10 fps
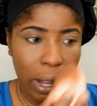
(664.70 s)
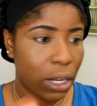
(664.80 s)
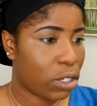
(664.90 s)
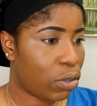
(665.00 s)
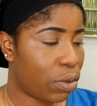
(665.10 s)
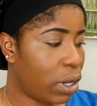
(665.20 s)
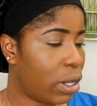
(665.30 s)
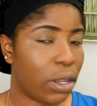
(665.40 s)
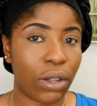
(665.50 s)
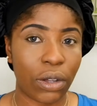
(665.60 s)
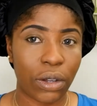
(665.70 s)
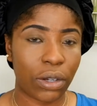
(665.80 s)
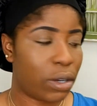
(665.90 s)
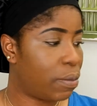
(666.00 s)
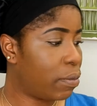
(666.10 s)
is really
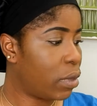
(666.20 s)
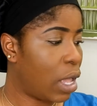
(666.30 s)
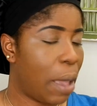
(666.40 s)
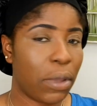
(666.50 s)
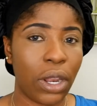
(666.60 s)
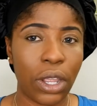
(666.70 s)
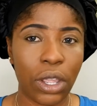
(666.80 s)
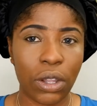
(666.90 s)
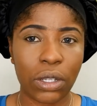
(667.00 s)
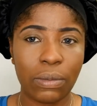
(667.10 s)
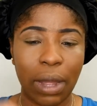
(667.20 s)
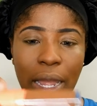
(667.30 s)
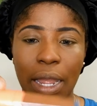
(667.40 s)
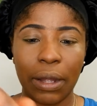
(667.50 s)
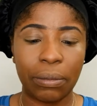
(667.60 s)
good. I'm gonna use
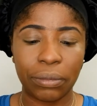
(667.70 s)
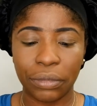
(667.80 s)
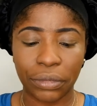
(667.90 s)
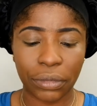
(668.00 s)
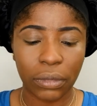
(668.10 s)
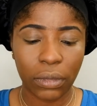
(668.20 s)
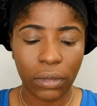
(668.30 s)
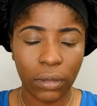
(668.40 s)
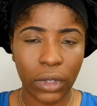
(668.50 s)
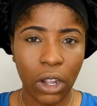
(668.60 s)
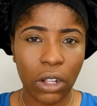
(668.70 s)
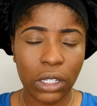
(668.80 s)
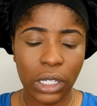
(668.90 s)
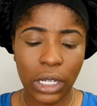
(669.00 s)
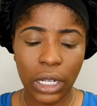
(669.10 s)
my
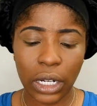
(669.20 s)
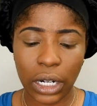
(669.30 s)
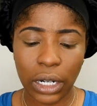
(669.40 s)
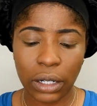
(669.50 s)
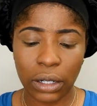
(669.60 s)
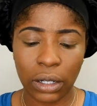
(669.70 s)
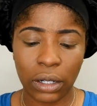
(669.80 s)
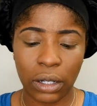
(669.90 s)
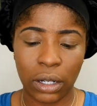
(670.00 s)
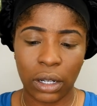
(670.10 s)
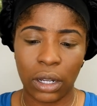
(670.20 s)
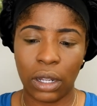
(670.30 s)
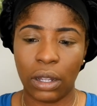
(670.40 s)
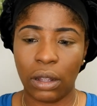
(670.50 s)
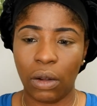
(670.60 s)
concealer.
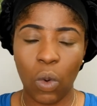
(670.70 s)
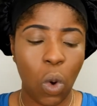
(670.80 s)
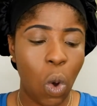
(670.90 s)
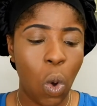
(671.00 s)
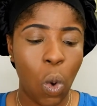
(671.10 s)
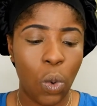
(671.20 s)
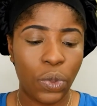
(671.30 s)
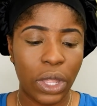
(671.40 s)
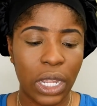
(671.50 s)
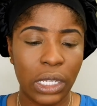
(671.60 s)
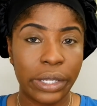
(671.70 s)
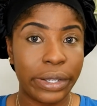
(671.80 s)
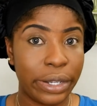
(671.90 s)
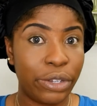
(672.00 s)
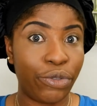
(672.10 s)
Whoa,
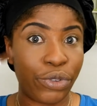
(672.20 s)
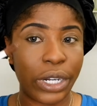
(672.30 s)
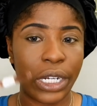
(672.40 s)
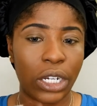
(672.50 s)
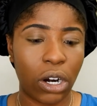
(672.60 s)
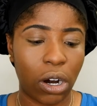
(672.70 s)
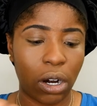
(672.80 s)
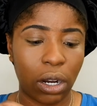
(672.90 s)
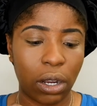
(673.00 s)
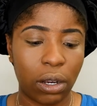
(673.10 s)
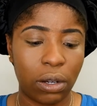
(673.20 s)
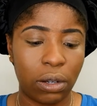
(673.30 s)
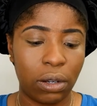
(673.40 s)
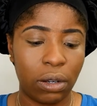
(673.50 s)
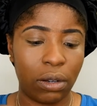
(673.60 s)
this is really dark.
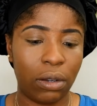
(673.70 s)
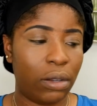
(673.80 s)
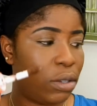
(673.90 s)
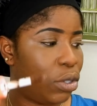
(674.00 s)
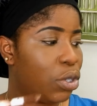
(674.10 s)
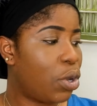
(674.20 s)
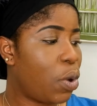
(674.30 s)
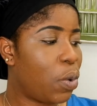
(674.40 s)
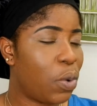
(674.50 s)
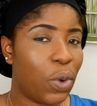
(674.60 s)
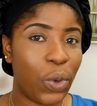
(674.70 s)
So